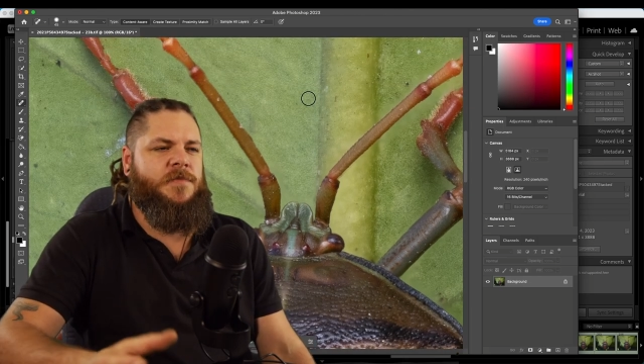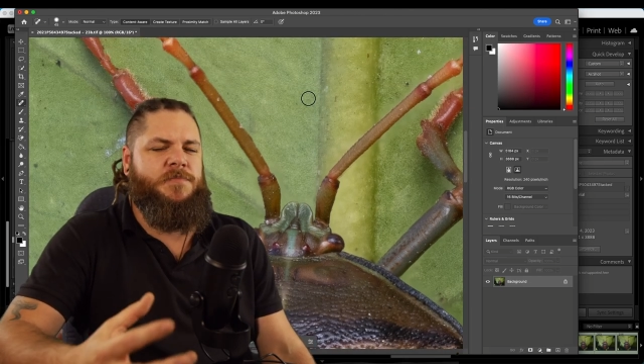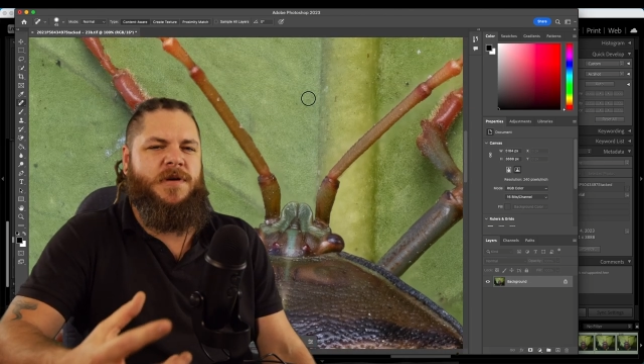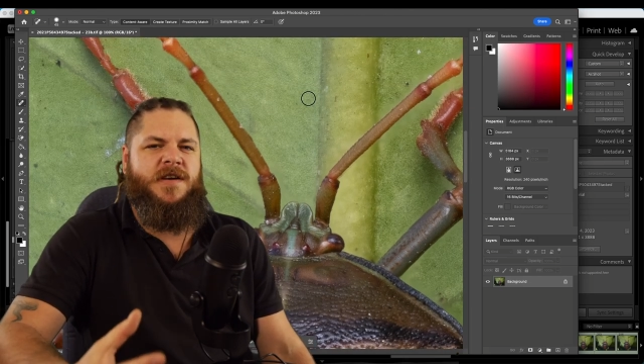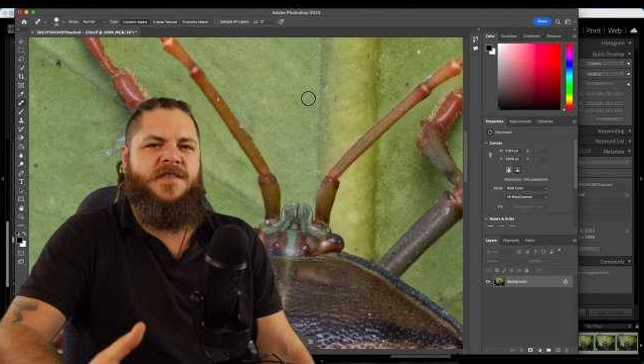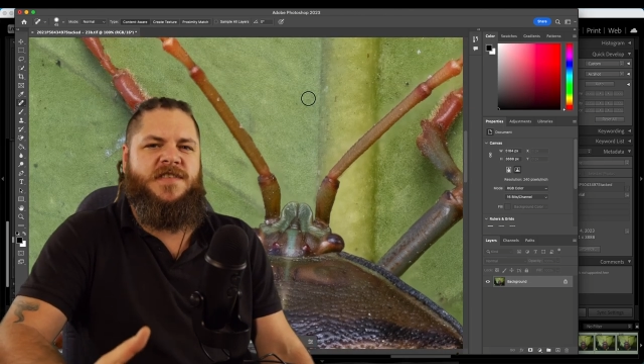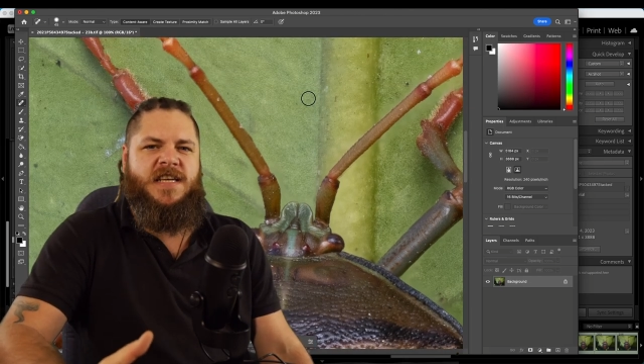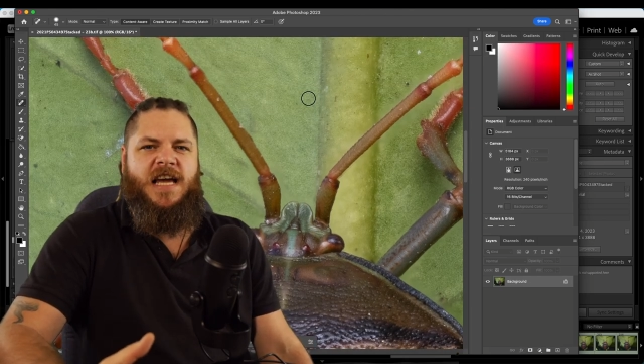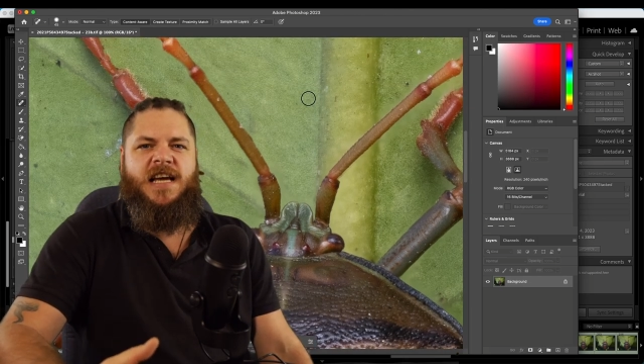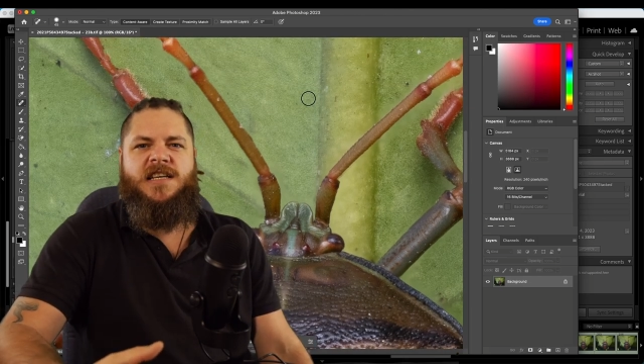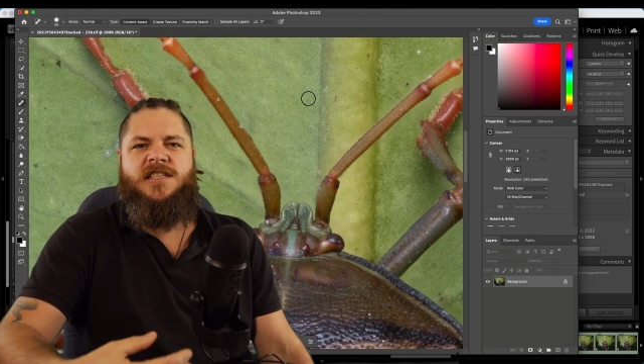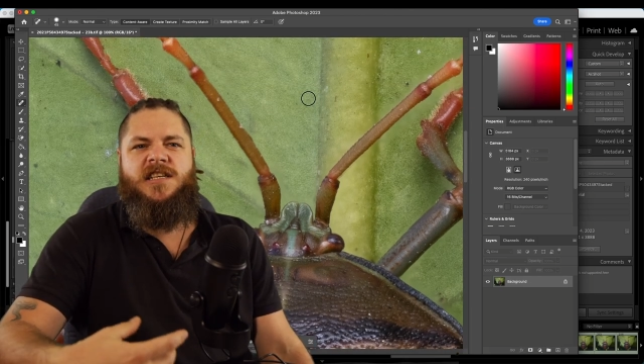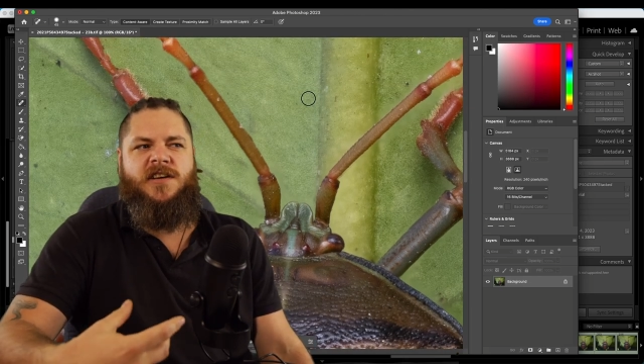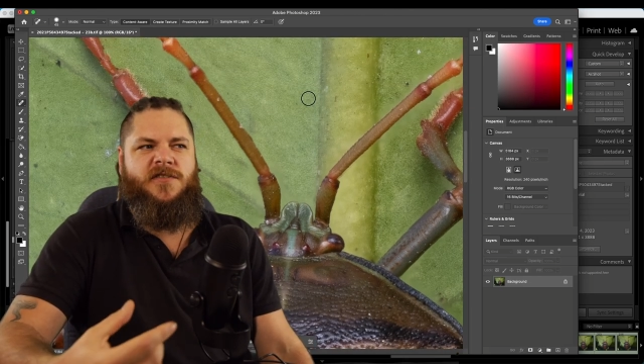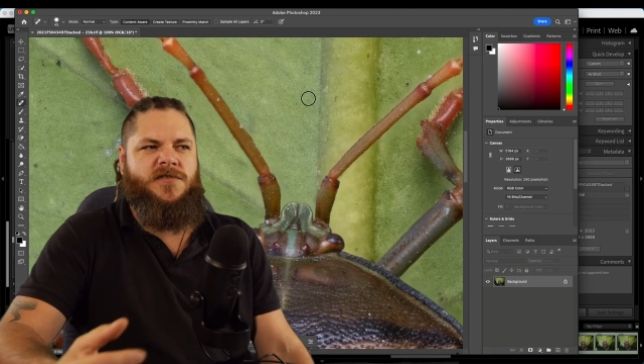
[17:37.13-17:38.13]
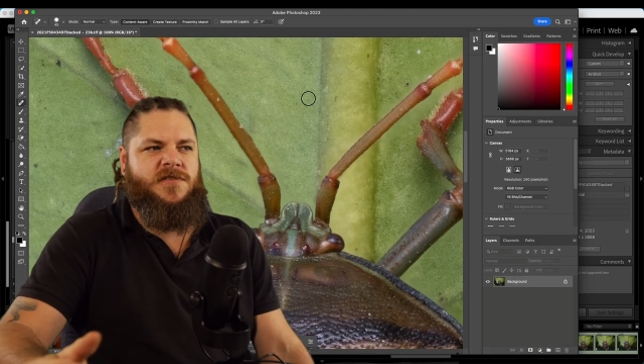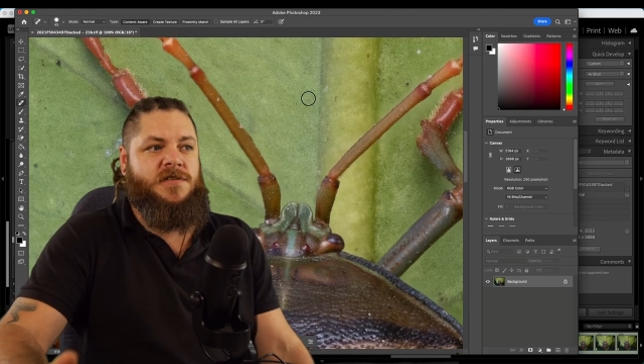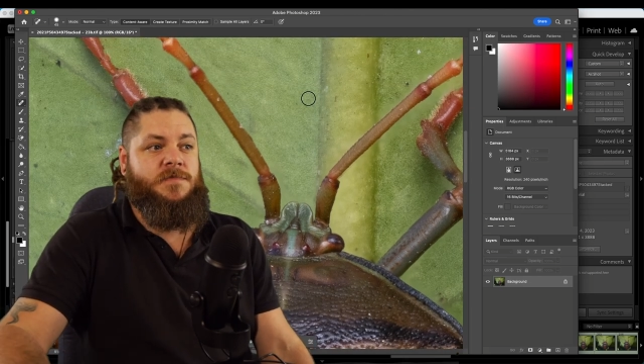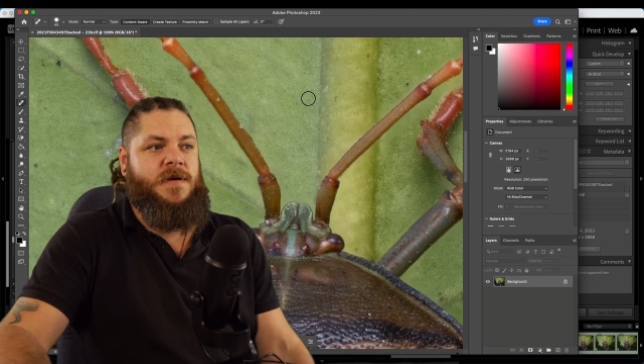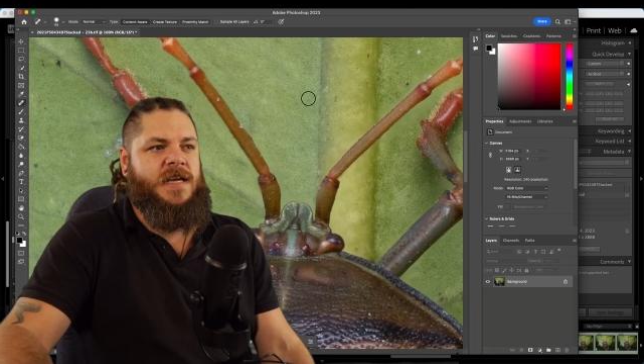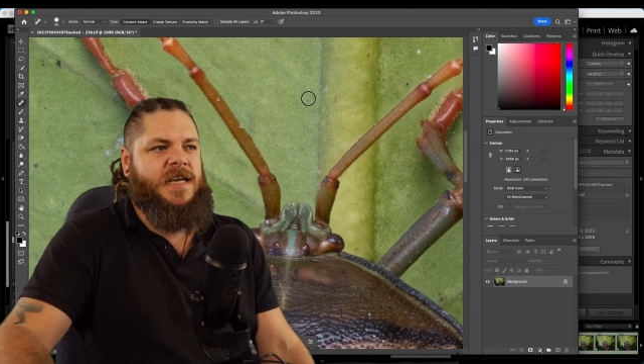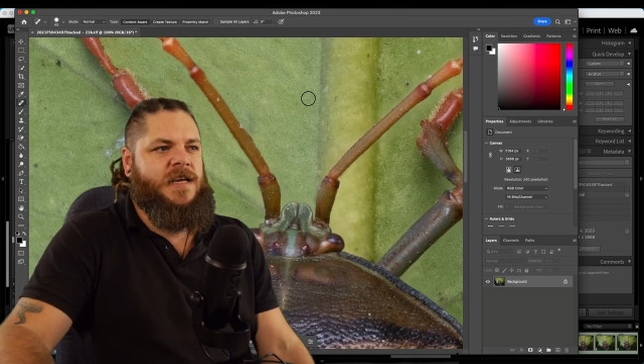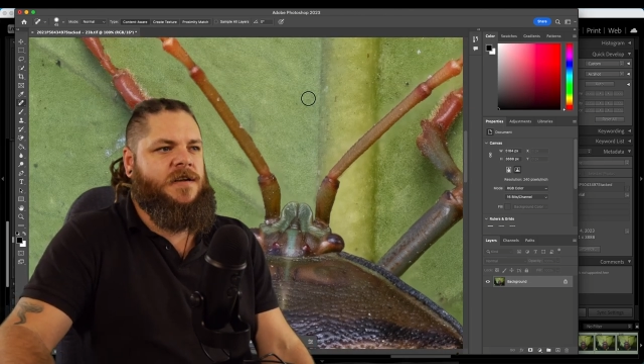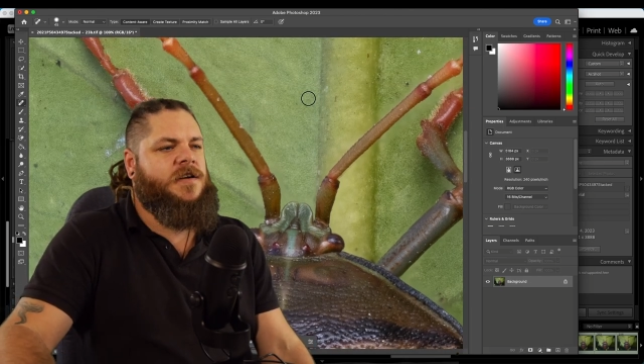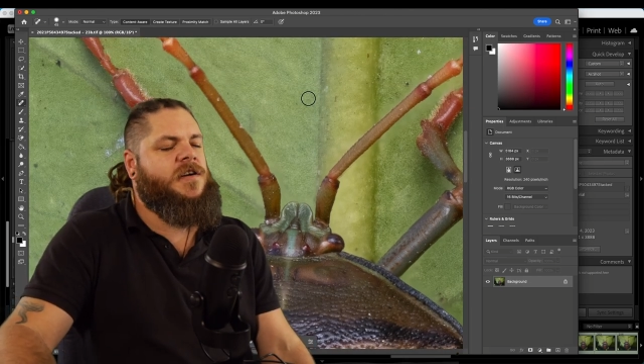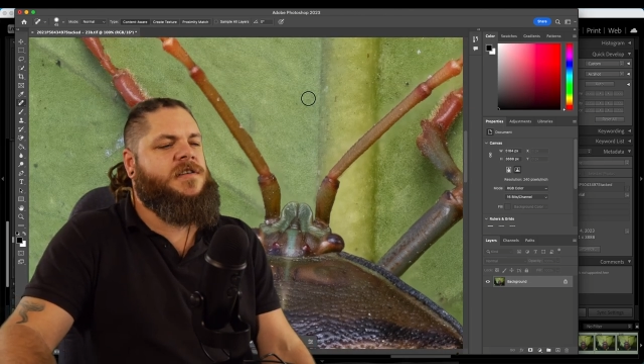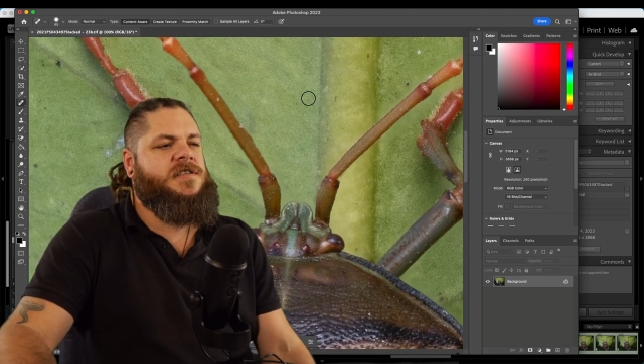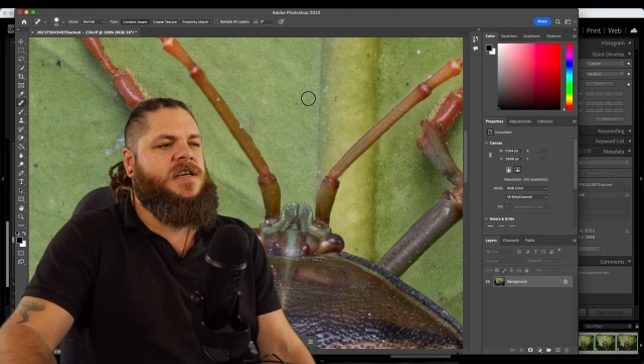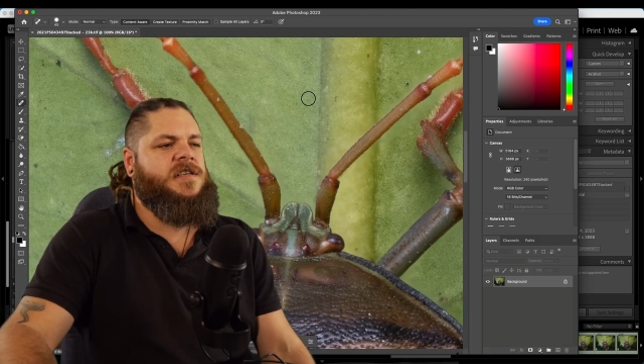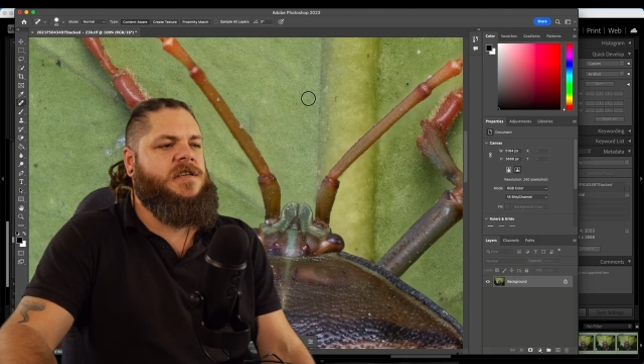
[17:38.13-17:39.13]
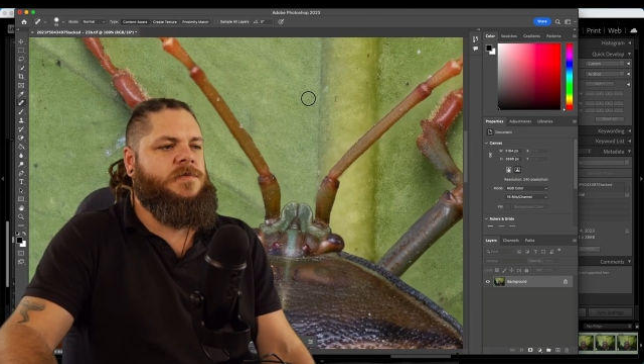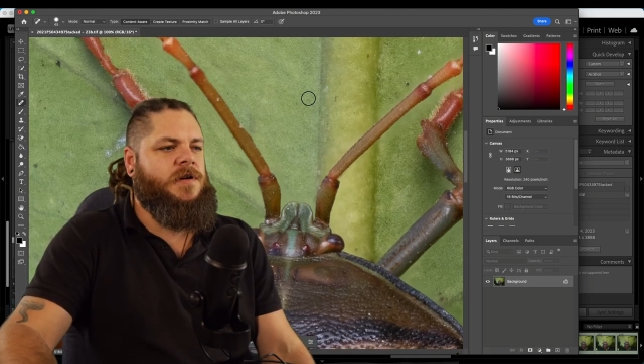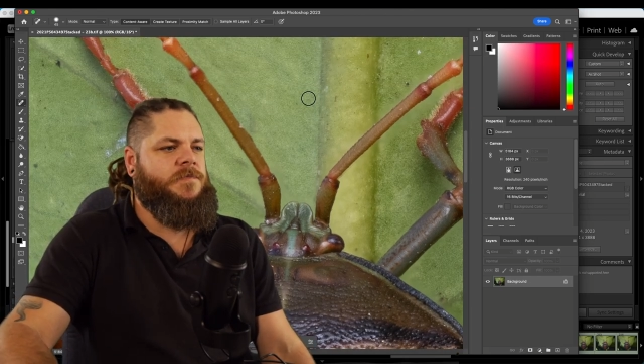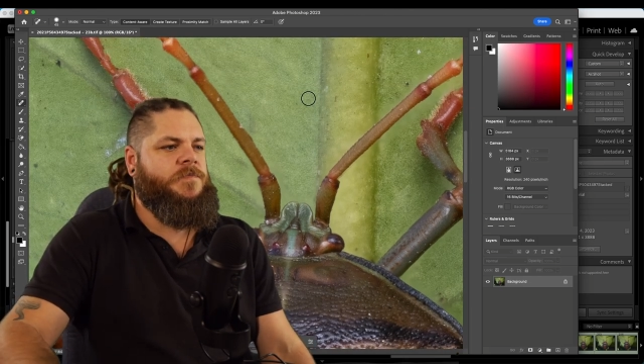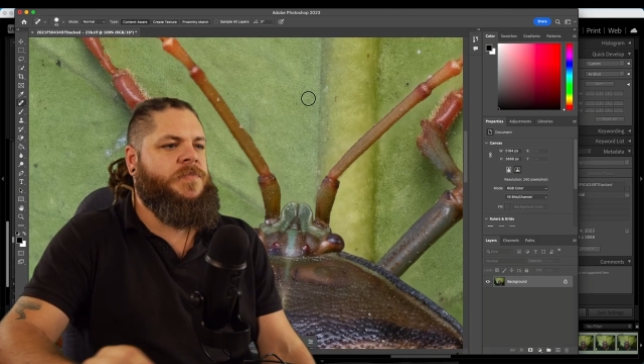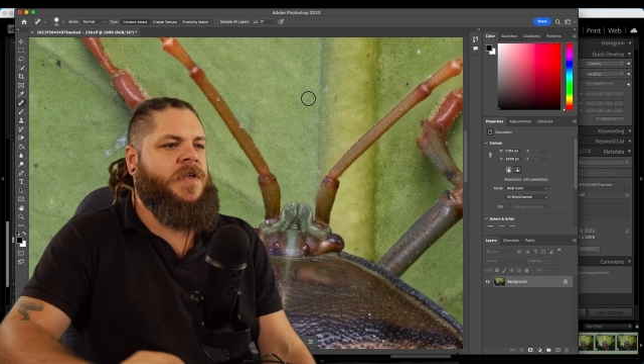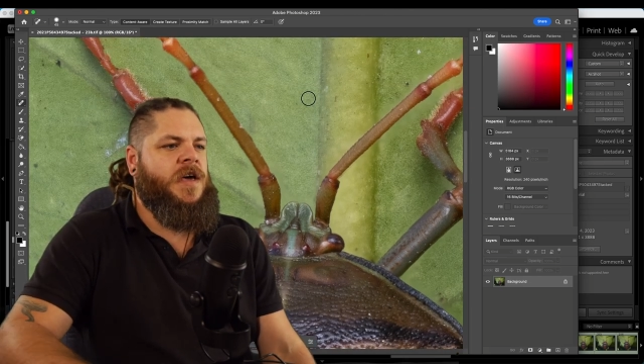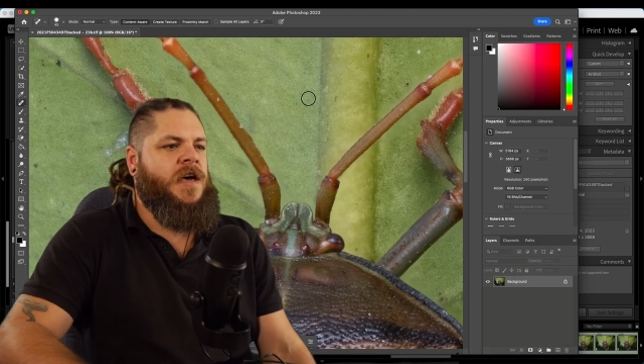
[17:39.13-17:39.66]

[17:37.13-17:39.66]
a bit of texture and to make it look genuine.